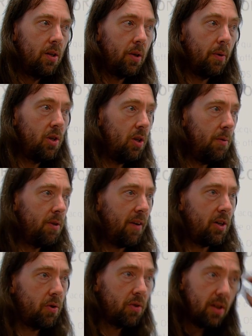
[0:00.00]
So in terms of
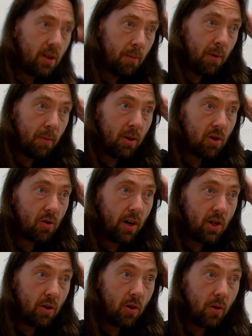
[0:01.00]
actual system
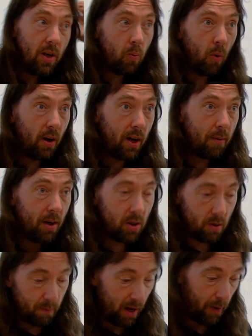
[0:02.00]
administration, you need one
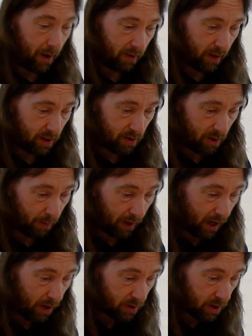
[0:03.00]
image. But anyway, that's something
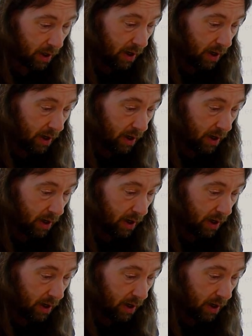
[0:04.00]
else.